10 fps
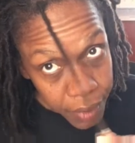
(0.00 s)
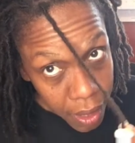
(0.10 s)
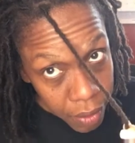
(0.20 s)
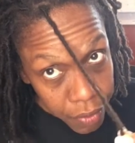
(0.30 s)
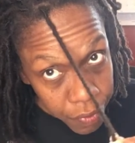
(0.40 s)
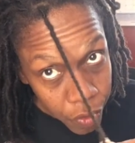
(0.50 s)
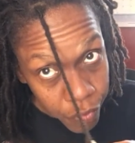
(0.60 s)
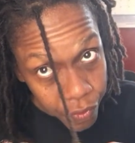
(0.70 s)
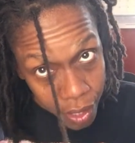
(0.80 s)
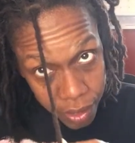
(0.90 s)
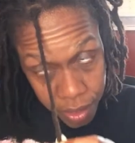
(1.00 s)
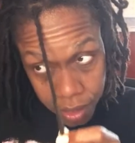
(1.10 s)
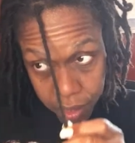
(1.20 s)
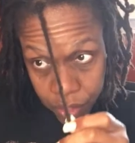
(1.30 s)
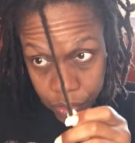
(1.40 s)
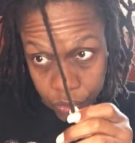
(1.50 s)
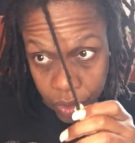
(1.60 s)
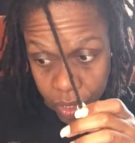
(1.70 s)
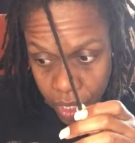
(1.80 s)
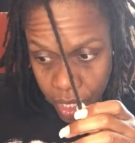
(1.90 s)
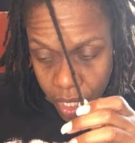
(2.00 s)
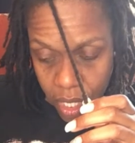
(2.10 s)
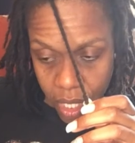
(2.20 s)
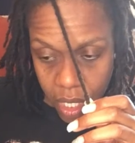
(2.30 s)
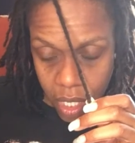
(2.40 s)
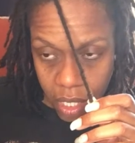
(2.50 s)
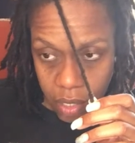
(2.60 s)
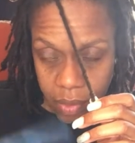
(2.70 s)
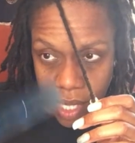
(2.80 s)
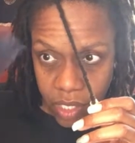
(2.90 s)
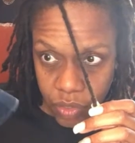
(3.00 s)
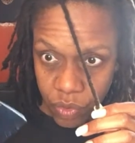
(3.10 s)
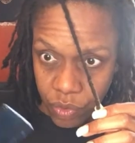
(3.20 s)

I don't even know if I did this one as